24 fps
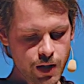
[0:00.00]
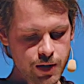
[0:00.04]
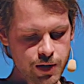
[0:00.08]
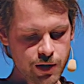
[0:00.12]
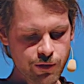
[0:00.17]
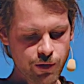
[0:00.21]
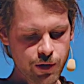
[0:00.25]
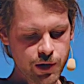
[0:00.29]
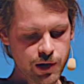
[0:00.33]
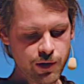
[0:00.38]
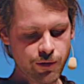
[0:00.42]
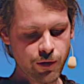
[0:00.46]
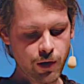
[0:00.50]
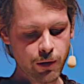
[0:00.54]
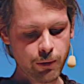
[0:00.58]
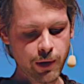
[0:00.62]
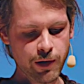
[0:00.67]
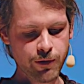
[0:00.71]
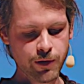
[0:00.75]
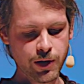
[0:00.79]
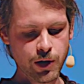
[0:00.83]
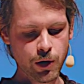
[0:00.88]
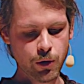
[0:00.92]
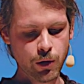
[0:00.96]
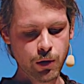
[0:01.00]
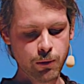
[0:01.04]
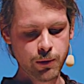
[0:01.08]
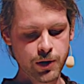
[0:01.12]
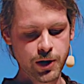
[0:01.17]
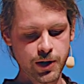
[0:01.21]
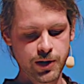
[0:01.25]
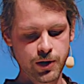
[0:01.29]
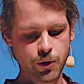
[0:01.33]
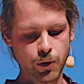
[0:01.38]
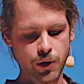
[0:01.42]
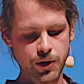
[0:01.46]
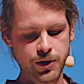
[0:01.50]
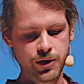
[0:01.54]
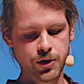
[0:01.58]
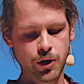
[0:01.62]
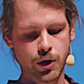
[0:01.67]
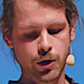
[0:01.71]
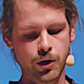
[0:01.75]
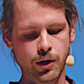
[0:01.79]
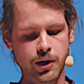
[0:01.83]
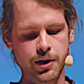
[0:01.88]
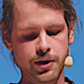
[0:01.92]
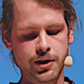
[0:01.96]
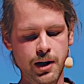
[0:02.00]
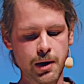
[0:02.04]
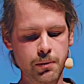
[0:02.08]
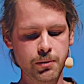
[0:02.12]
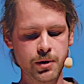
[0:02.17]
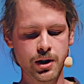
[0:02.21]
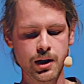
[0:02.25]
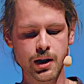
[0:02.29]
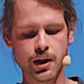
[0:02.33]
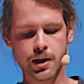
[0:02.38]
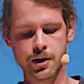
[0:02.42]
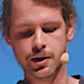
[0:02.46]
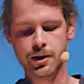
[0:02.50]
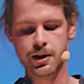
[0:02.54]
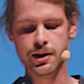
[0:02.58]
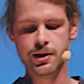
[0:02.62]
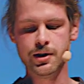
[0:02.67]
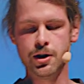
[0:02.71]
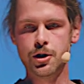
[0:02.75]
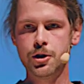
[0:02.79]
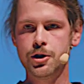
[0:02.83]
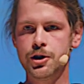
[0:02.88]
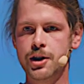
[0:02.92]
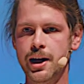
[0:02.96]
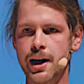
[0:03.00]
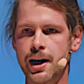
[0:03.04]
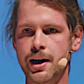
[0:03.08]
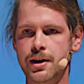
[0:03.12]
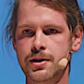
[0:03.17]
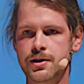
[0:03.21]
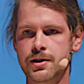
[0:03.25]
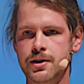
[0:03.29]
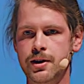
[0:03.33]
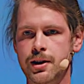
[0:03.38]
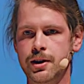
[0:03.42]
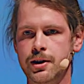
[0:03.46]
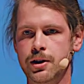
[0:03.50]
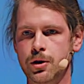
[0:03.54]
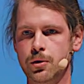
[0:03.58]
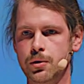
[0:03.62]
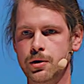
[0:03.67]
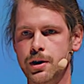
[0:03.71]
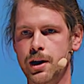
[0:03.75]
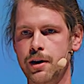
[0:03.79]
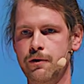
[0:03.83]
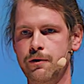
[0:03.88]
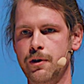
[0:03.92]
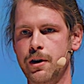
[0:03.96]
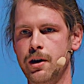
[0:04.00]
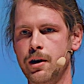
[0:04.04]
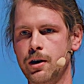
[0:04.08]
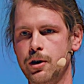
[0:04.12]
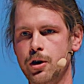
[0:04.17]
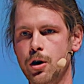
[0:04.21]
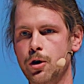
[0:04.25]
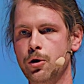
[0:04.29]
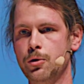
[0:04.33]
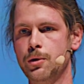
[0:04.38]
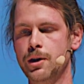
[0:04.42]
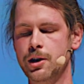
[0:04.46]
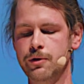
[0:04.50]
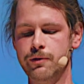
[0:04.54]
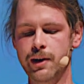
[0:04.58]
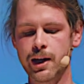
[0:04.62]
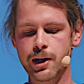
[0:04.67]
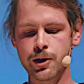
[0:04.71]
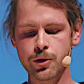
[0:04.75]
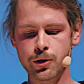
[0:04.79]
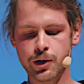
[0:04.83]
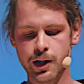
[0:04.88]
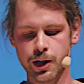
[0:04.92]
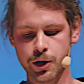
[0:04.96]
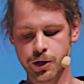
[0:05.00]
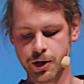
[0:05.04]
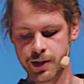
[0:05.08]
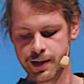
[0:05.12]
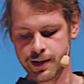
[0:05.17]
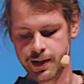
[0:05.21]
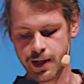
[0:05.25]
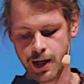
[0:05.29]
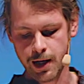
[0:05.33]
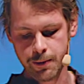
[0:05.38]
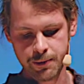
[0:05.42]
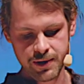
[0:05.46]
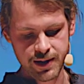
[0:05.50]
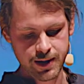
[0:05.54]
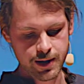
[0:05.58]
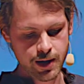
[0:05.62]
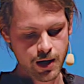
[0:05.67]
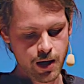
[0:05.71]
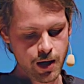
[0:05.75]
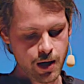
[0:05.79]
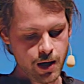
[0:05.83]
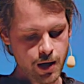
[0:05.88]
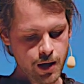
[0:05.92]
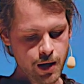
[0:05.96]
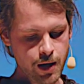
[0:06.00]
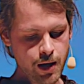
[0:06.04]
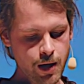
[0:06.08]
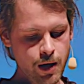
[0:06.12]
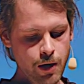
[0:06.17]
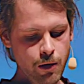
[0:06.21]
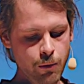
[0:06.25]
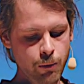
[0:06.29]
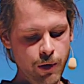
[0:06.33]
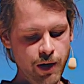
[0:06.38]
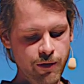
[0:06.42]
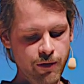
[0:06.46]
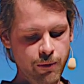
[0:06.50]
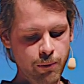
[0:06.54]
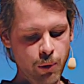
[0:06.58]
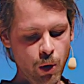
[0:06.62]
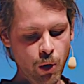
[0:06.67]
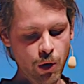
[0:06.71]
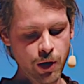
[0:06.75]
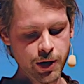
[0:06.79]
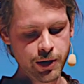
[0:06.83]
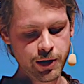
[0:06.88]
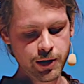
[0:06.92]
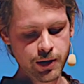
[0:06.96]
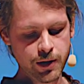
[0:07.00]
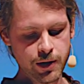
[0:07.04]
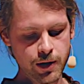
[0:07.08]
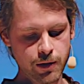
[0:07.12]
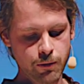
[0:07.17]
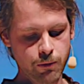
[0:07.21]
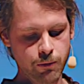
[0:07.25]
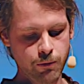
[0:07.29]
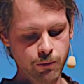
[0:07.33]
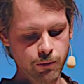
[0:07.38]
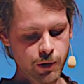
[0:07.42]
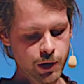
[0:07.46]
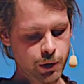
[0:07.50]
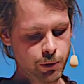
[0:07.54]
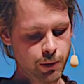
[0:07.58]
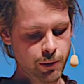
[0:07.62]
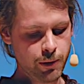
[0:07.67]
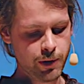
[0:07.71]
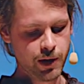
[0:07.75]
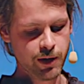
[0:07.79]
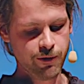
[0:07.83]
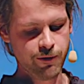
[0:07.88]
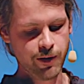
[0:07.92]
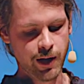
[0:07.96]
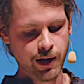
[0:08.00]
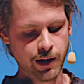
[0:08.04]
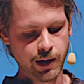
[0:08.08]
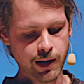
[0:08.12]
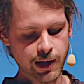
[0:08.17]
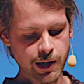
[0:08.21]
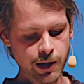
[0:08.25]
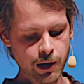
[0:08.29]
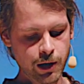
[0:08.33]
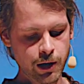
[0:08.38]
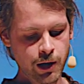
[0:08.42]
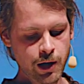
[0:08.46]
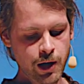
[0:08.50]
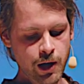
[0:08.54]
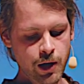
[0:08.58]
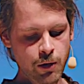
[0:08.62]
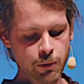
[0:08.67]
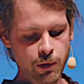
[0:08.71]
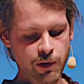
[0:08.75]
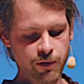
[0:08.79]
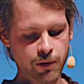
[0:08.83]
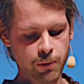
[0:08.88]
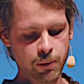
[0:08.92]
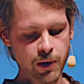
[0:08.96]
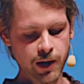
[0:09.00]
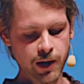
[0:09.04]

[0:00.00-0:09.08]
So first of all, we have a token which is cross, circle, and empty, and these are tags. They don't have a concrete value, they are just types. We have a board, which we will define later. We have a